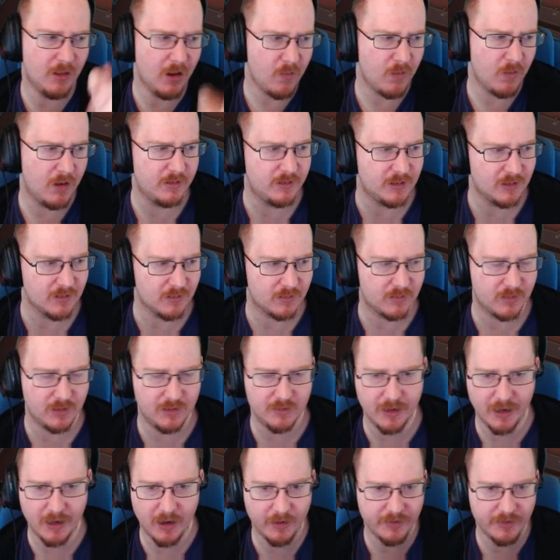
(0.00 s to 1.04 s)
oh, I didn't see
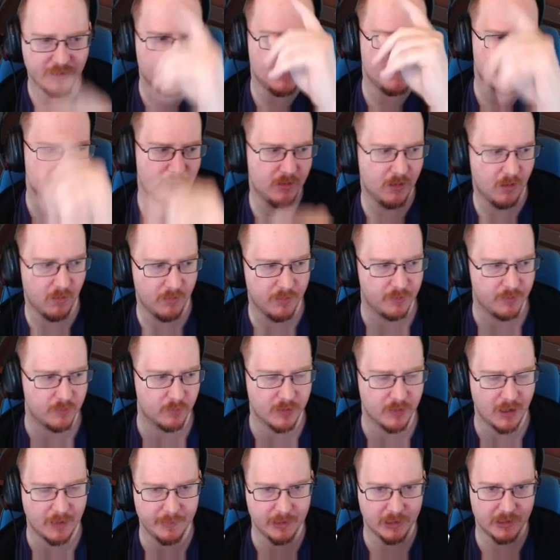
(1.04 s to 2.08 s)
that. I didn't even know this
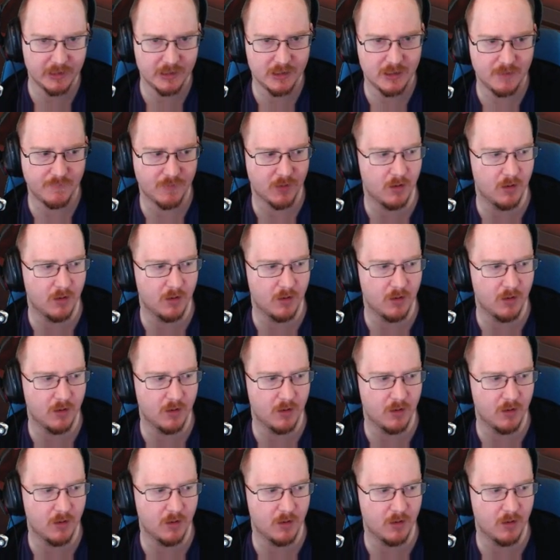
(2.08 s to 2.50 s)
was happening. I didn't even